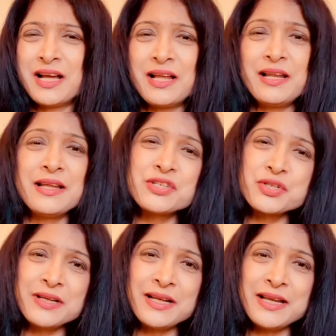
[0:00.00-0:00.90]
Let's
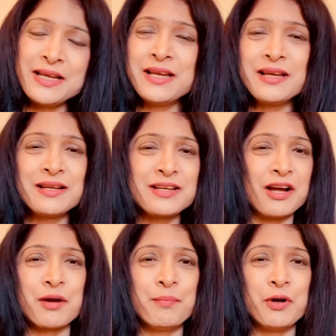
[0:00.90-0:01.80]
really
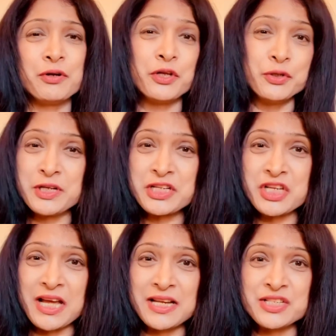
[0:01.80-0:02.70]
talk about the unique
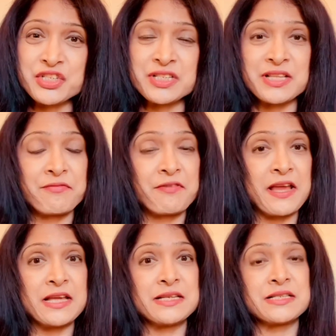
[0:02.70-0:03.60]
challenges they
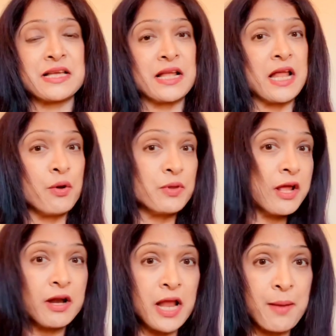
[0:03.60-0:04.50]
face and how they
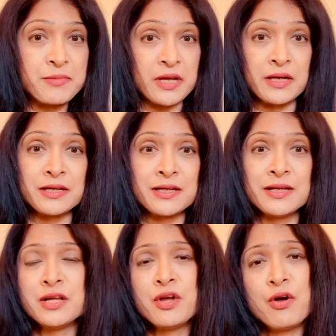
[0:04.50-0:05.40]
are adapting.
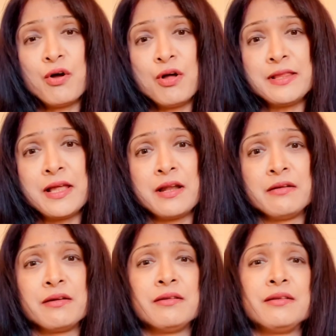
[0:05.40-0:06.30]
All their,
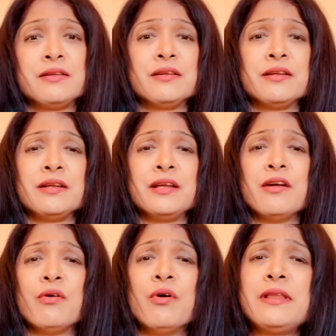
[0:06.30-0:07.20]

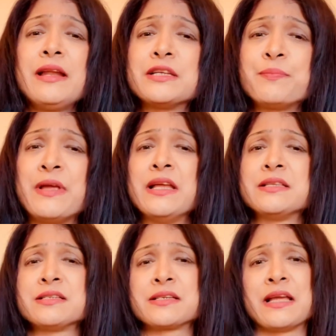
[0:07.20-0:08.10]
all their
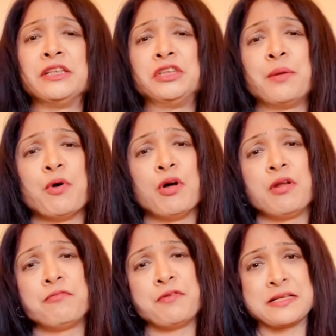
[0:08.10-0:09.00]
experiences can shape
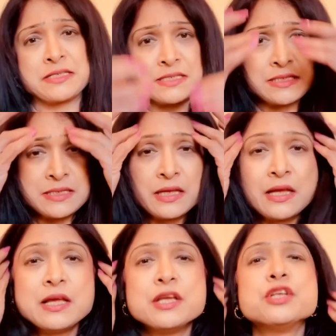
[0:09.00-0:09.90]
all of us.
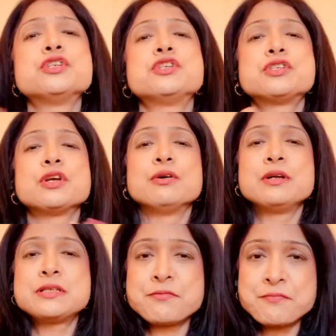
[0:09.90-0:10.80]
So
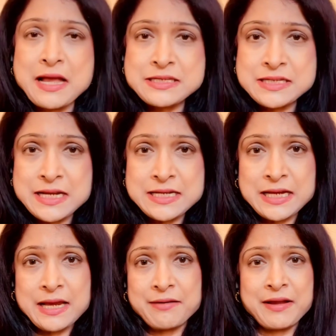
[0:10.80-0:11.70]
it's a
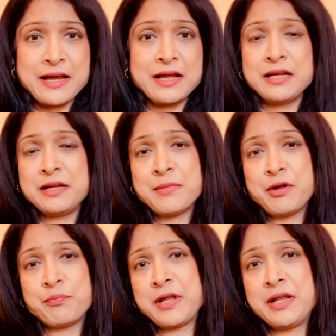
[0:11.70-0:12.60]
fascinating area, in my
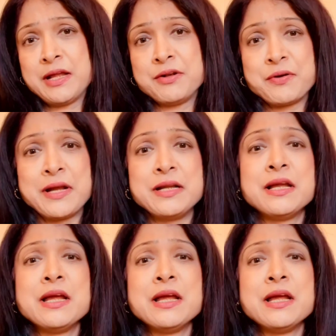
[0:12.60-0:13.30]
opinion, right?